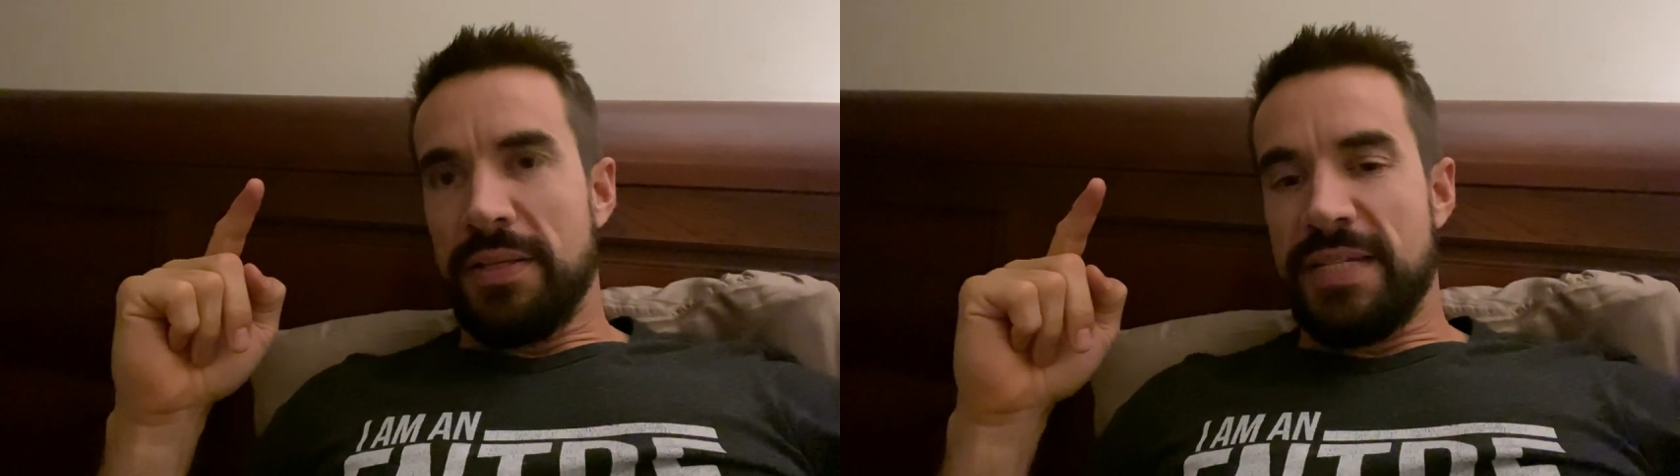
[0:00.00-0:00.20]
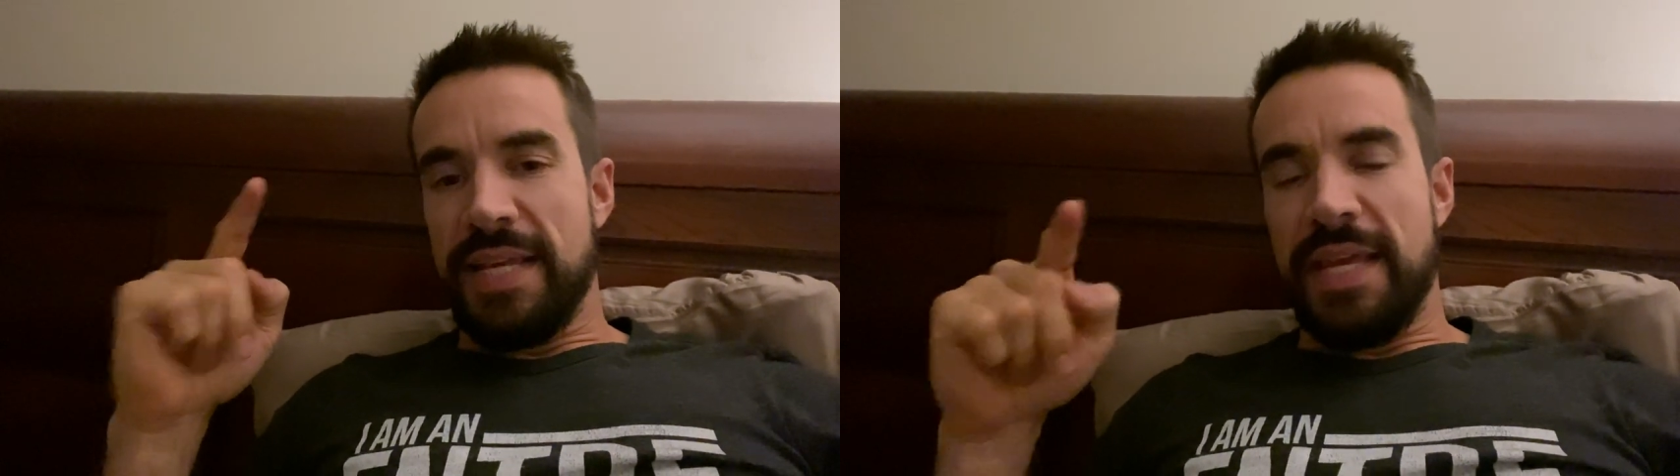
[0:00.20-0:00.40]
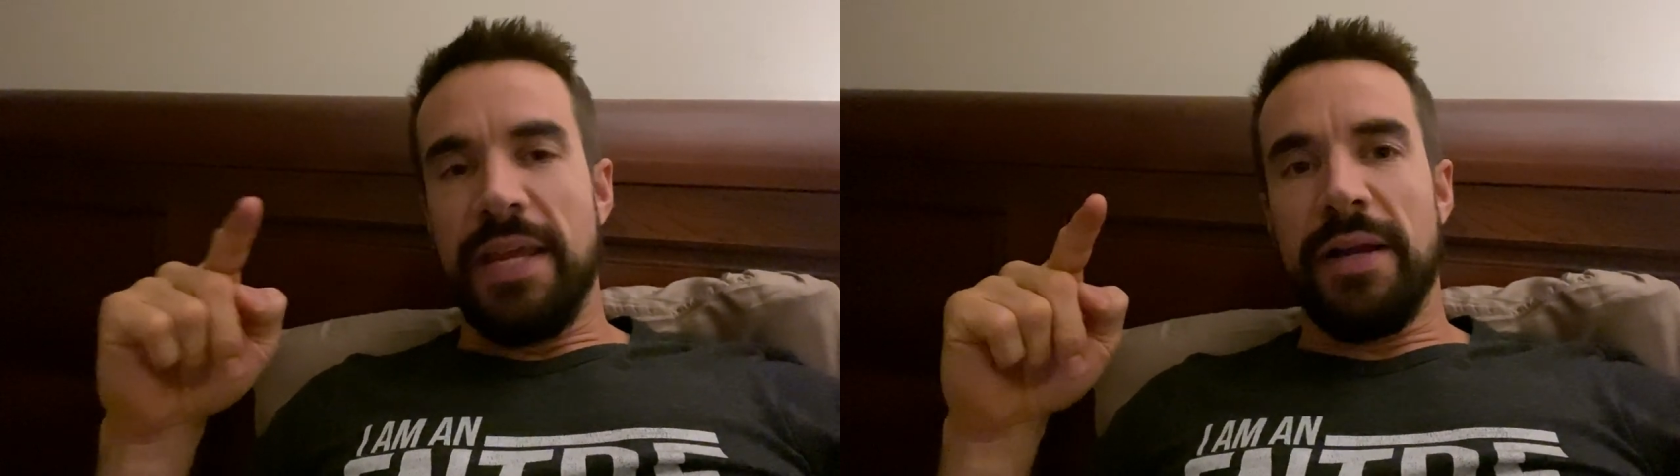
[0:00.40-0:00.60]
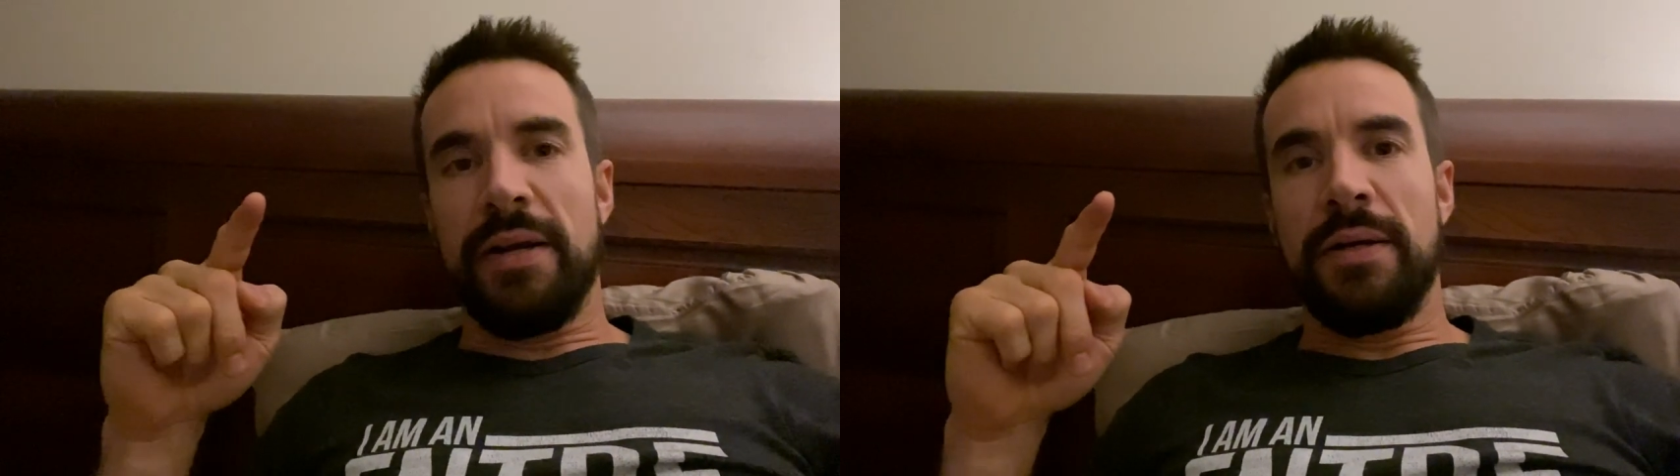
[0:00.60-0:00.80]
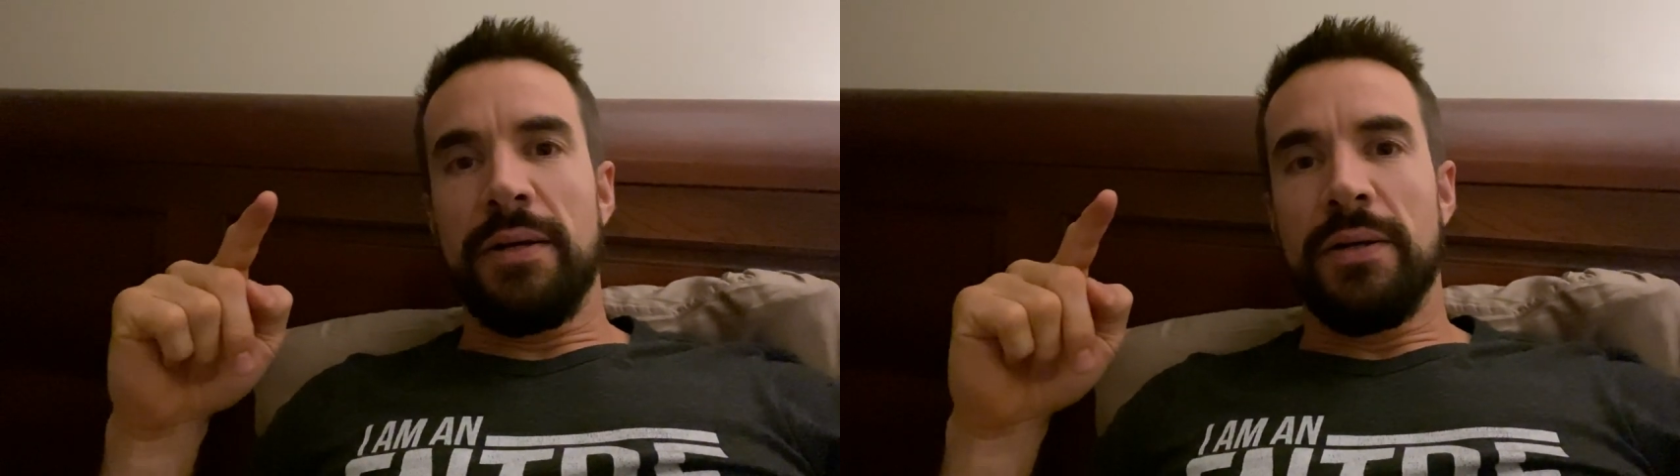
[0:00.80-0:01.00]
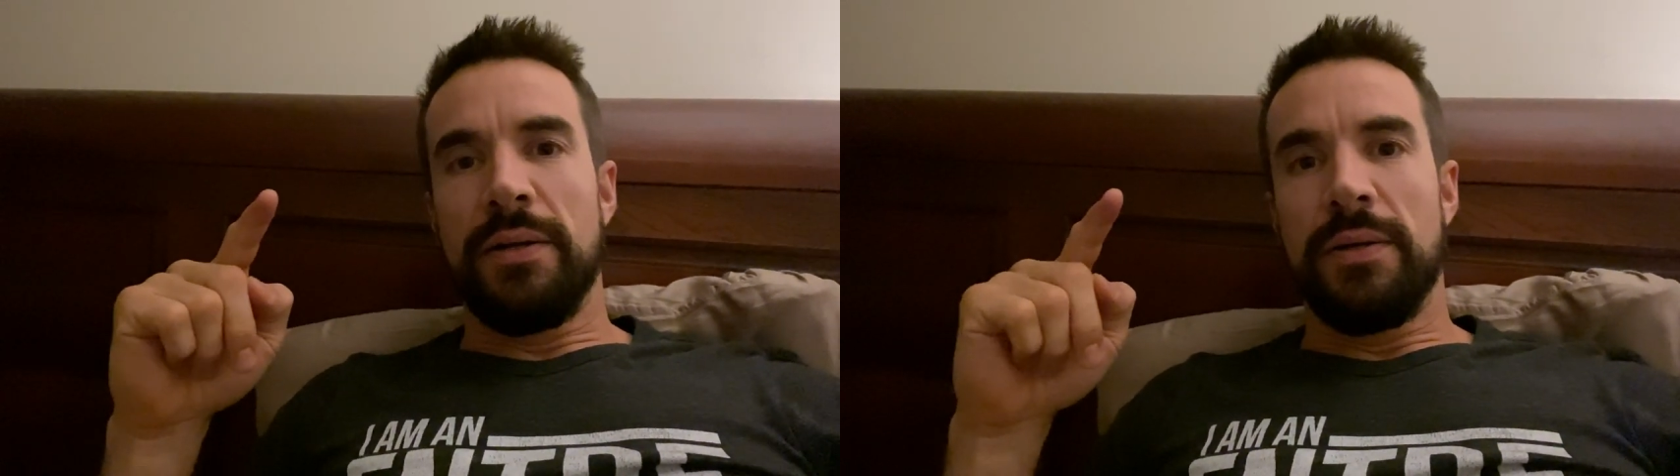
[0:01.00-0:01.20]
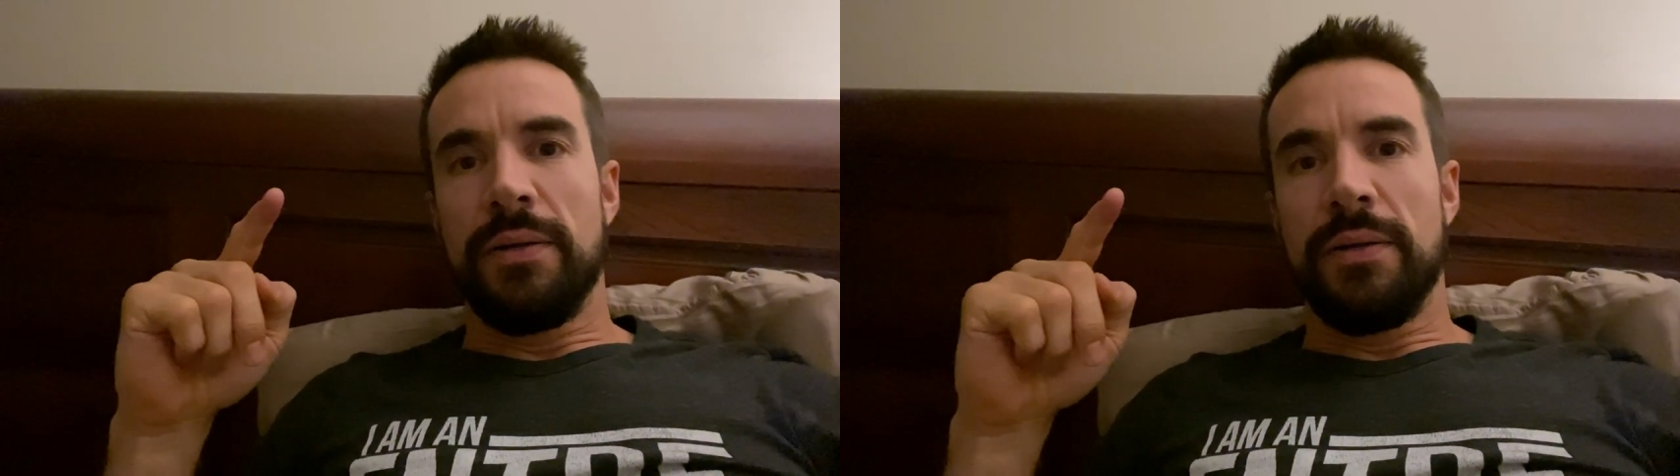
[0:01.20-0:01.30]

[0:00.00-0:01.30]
to hear